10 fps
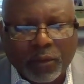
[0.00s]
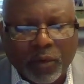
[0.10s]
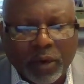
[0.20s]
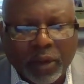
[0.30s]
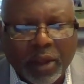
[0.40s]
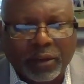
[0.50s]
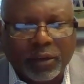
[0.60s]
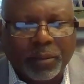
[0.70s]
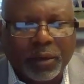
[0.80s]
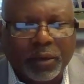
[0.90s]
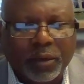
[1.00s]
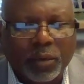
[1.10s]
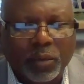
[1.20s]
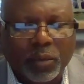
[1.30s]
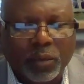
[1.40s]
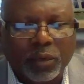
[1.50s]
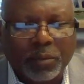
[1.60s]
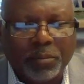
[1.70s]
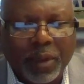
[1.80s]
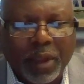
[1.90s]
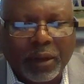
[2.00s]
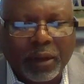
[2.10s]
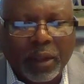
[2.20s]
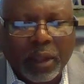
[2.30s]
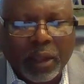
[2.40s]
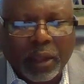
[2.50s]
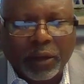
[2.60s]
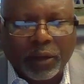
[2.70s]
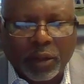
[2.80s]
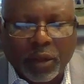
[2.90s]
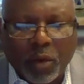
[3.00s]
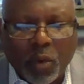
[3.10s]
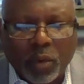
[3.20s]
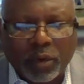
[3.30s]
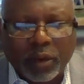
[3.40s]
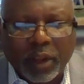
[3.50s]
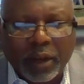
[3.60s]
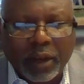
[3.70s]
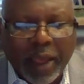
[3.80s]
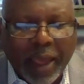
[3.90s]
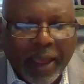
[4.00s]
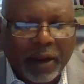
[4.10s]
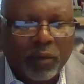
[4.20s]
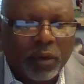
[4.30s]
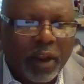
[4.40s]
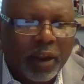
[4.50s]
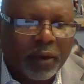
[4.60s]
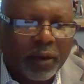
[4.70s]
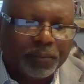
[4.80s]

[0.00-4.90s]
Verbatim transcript: for the customer to submit to the court, and it had on there